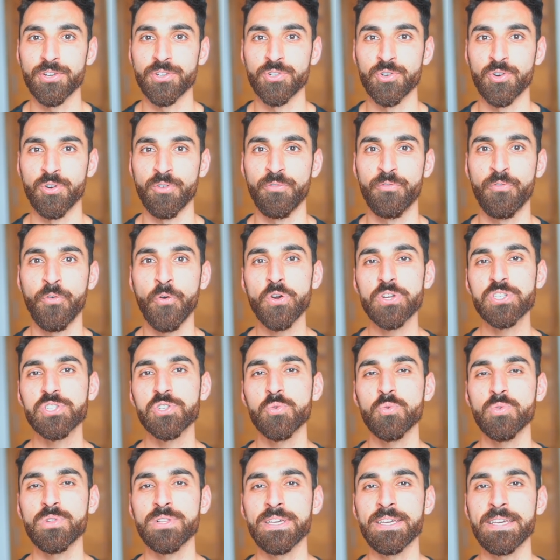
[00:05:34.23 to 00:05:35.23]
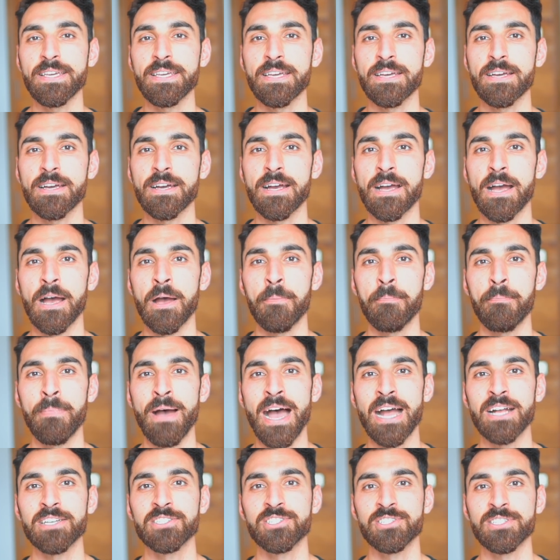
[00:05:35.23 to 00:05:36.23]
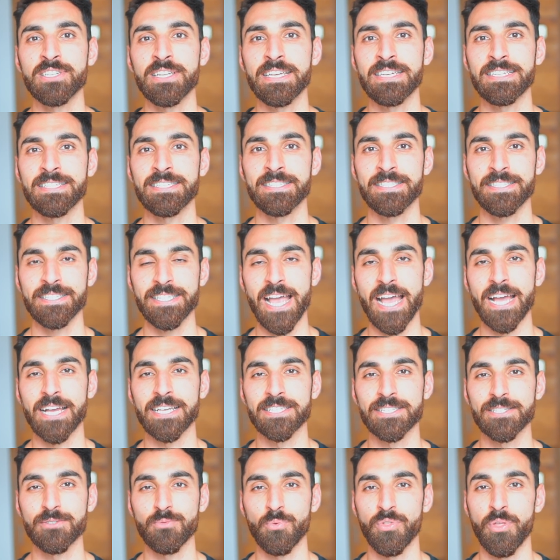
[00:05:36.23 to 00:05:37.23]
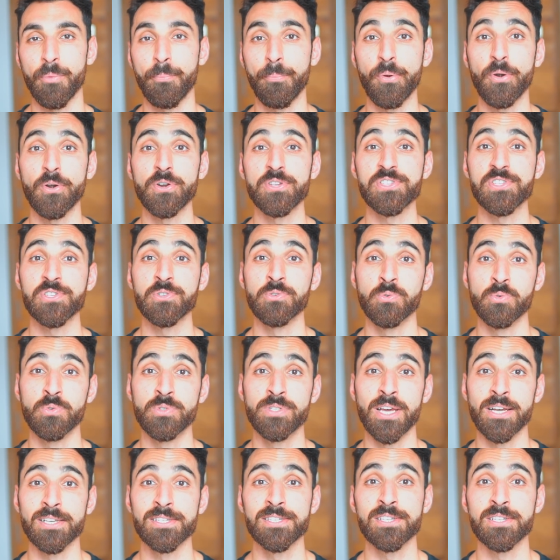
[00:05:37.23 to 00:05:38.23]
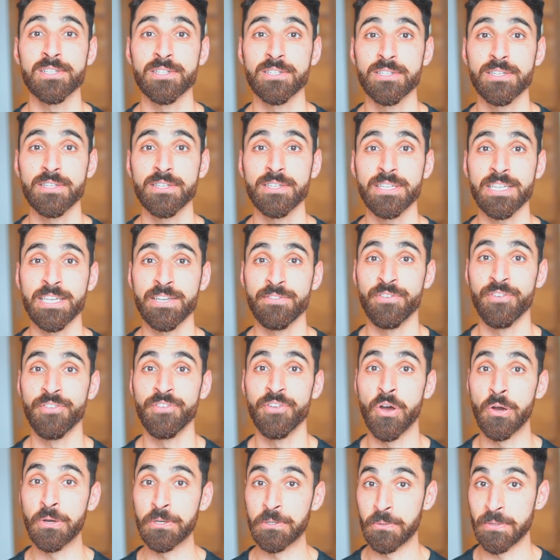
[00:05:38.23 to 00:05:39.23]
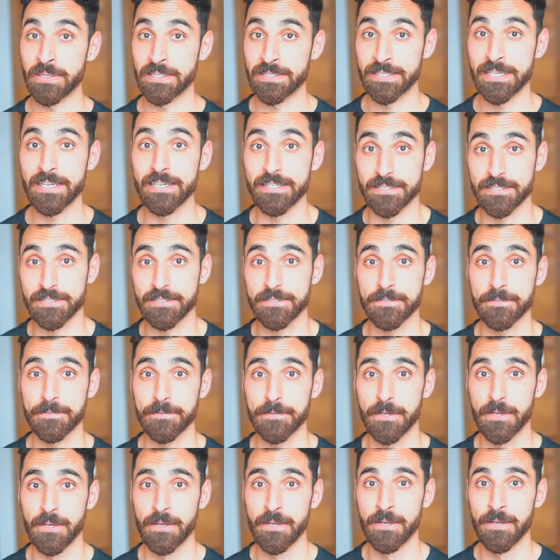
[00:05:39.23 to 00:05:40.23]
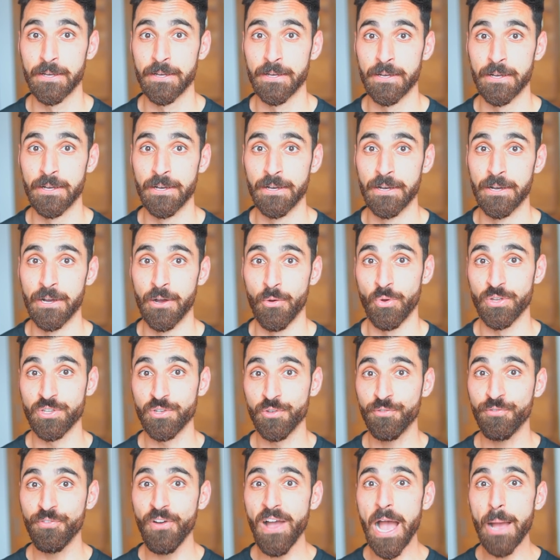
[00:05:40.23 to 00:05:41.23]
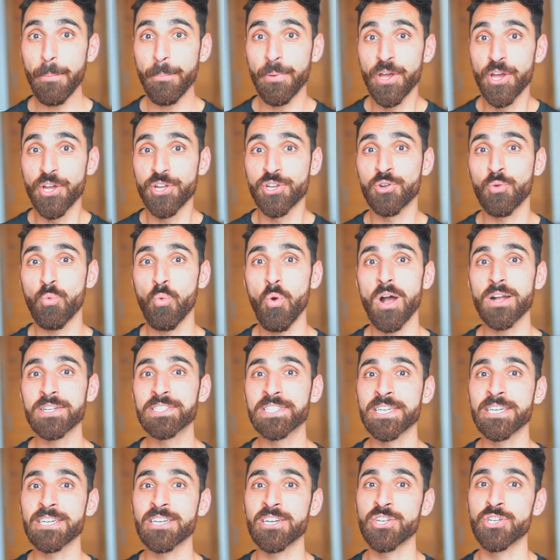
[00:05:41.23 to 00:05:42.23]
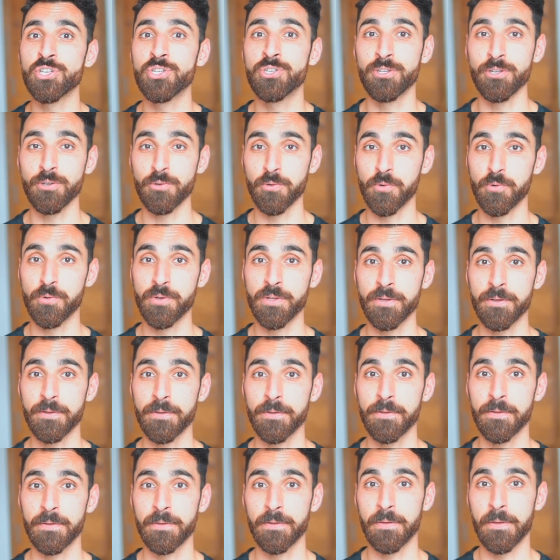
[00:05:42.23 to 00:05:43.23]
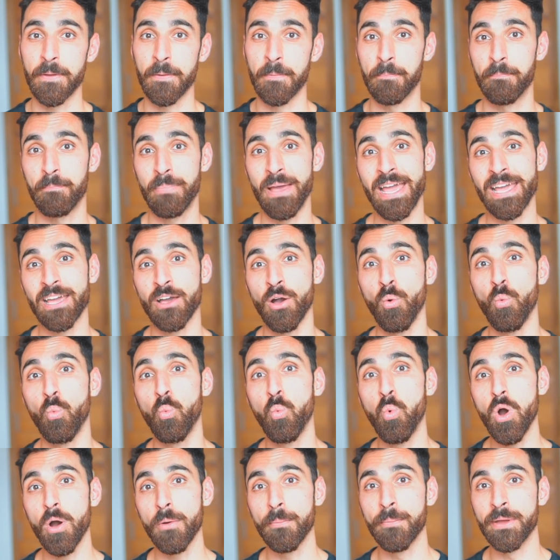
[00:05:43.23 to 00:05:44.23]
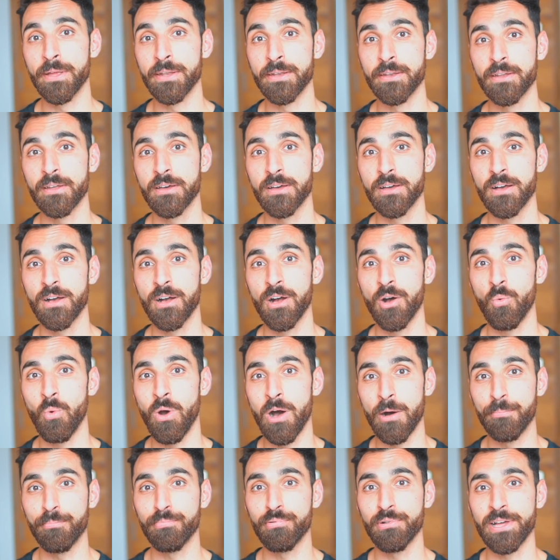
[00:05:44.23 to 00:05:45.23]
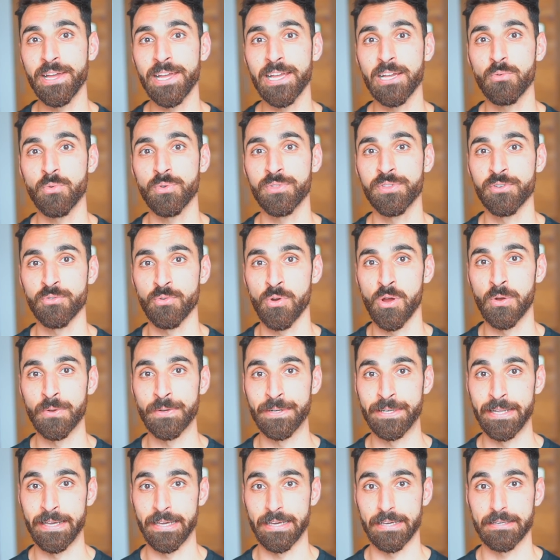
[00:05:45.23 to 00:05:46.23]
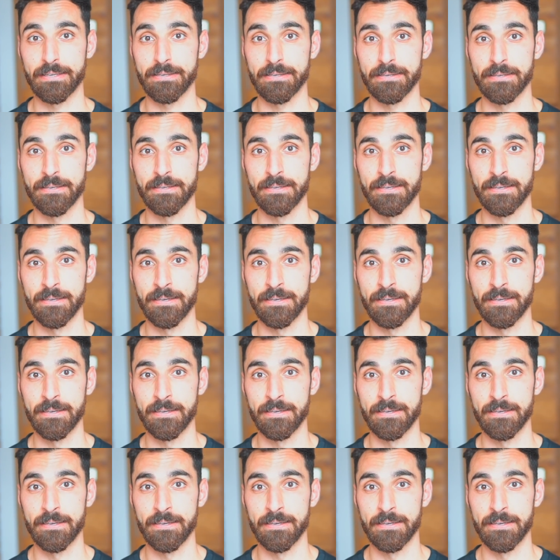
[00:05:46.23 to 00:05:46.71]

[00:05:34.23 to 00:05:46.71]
you're virtually imagining sex with a person who doesn't even know you exist. When you fap, you're watching a dude bang a woman while playing with your own dick.